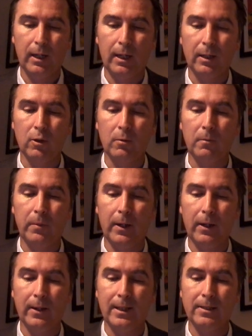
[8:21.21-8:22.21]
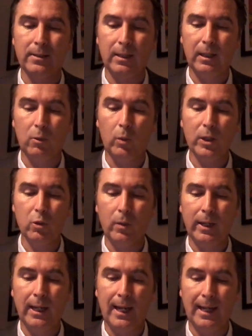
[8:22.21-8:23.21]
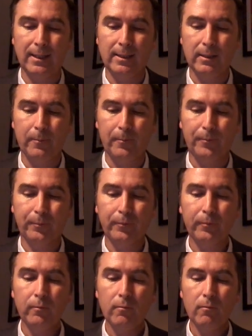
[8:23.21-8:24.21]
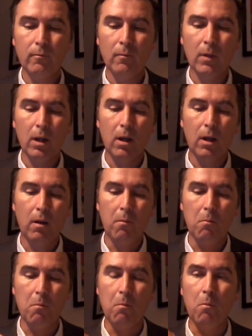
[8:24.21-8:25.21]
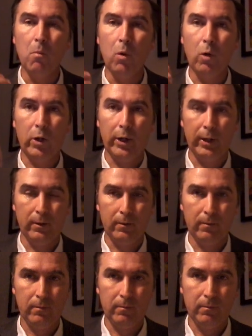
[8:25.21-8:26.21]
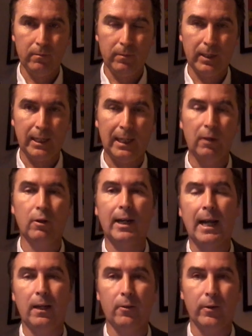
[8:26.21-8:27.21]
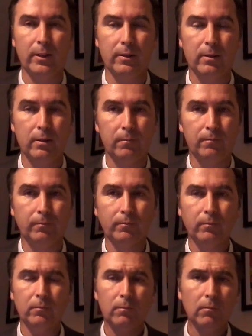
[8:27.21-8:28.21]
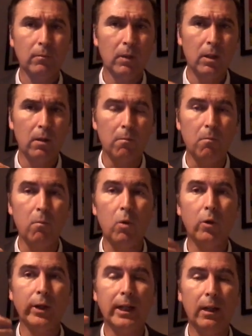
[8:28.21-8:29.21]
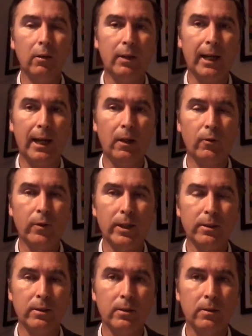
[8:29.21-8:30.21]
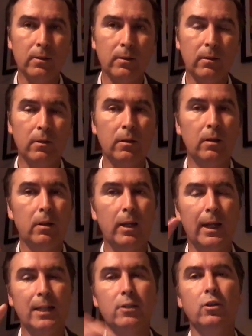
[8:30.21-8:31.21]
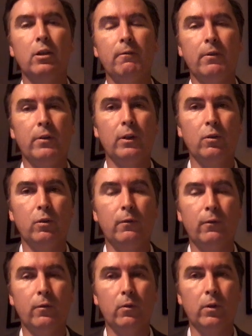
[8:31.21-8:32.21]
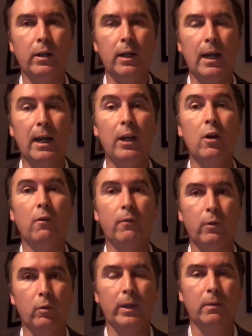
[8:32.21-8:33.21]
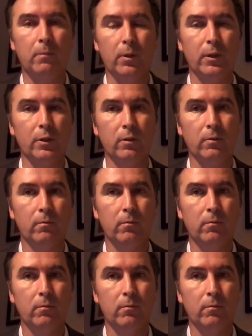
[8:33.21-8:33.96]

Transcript: and compare and see which one has more kilocalories. More kilocalories is not very good for an overweight person.